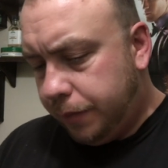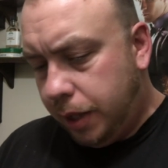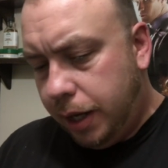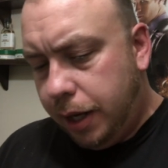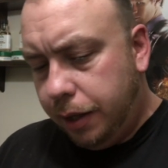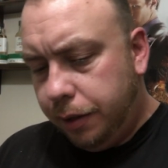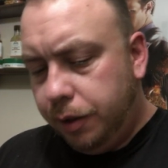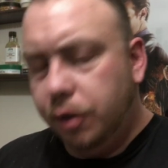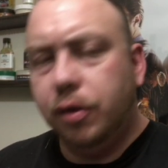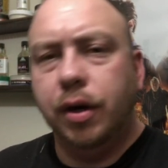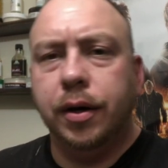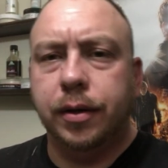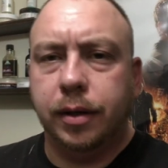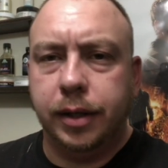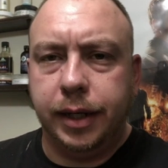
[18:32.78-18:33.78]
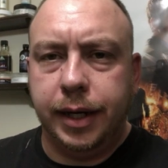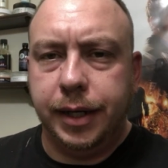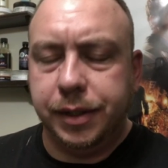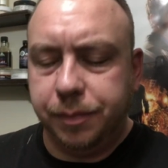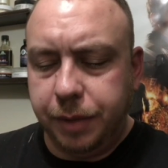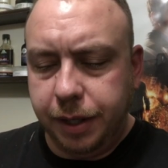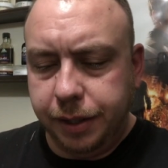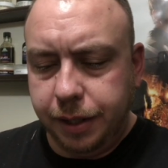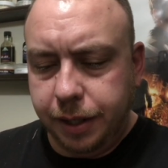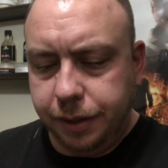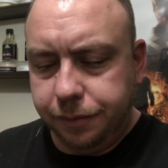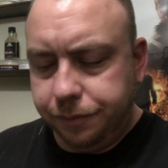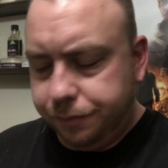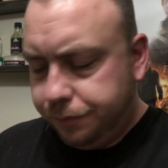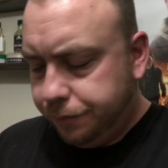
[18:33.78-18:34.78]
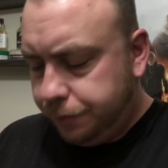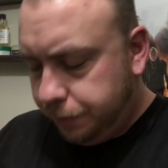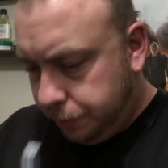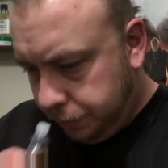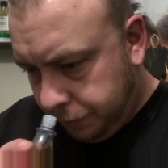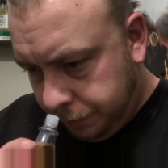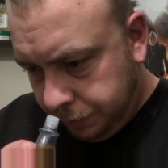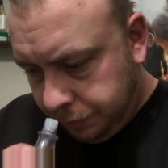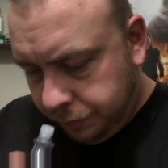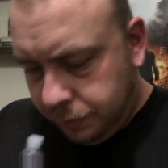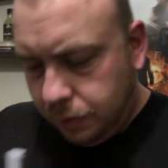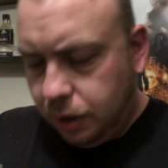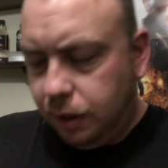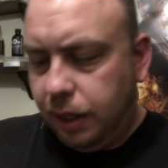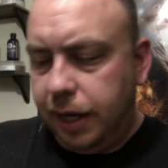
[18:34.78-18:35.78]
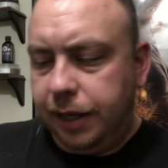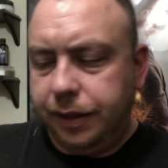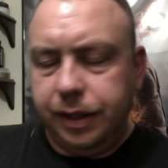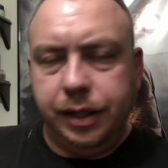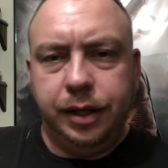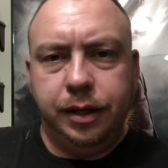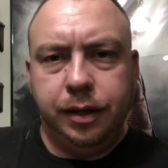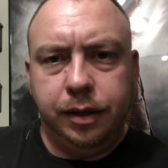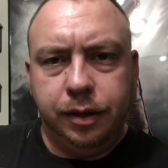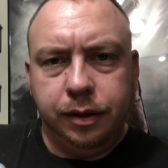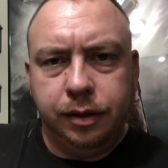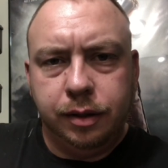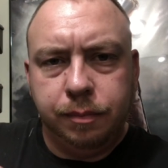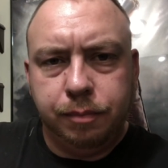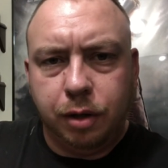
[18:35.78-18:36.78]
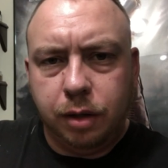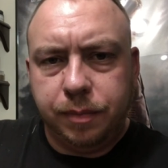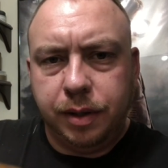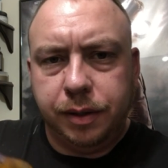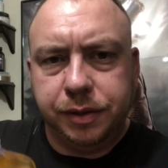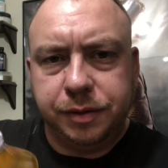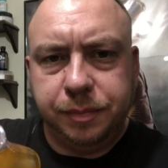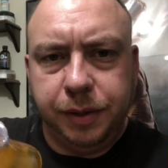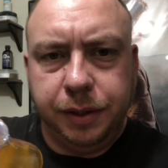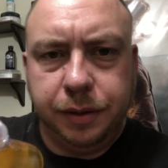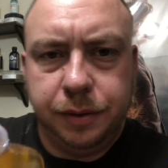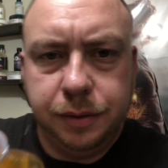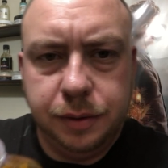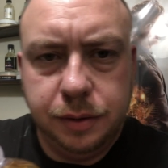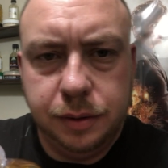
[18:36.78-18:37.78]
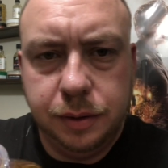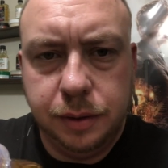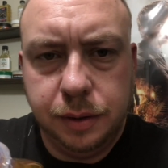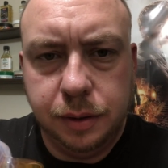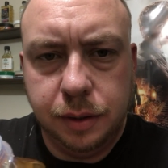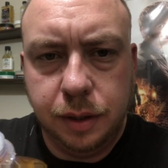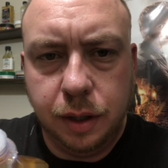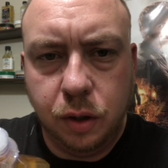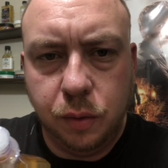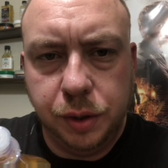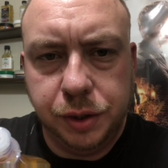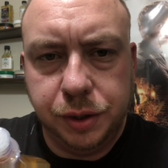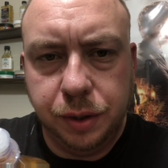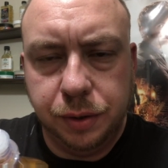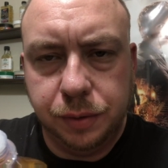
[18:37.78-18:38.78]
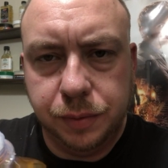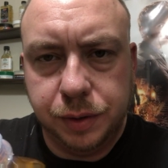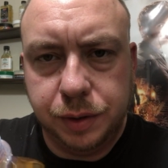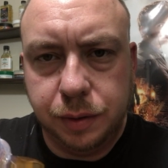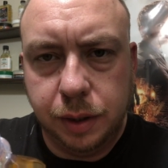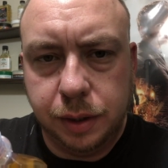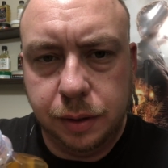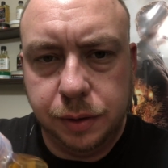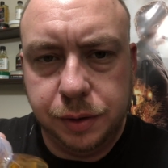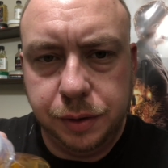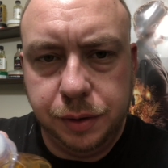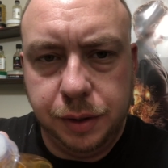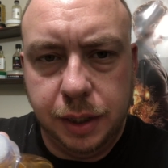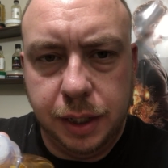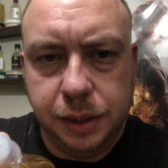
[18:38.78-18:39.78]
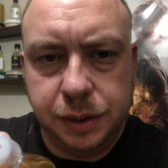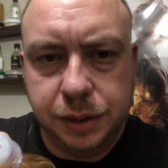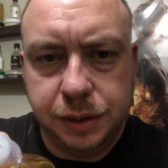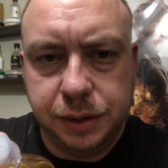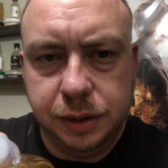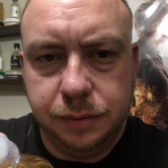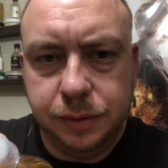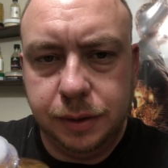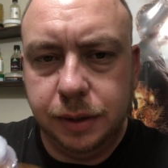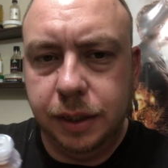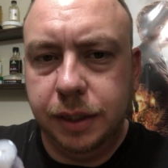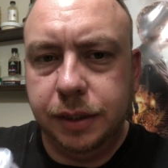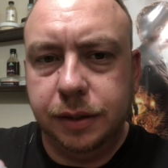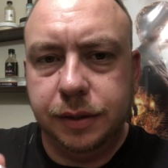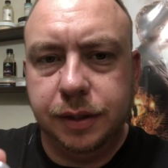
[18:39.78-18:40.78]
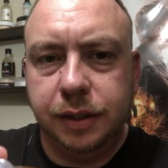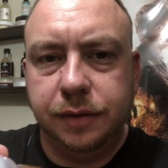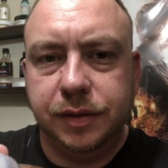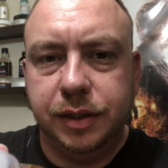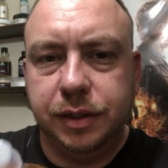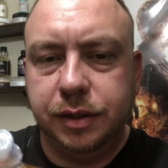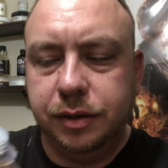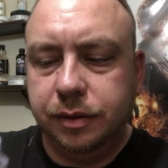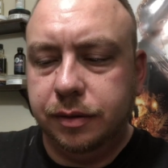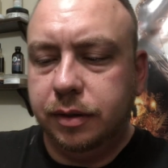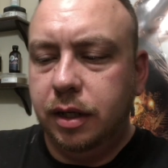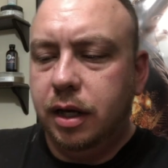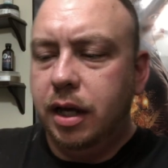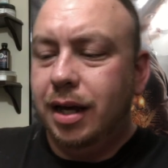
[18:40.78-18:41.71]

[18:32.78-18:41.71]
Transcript: You younger guys might not like the pawpaw smell. I always show the restrictor so you guys can see what you're getting yourselves into.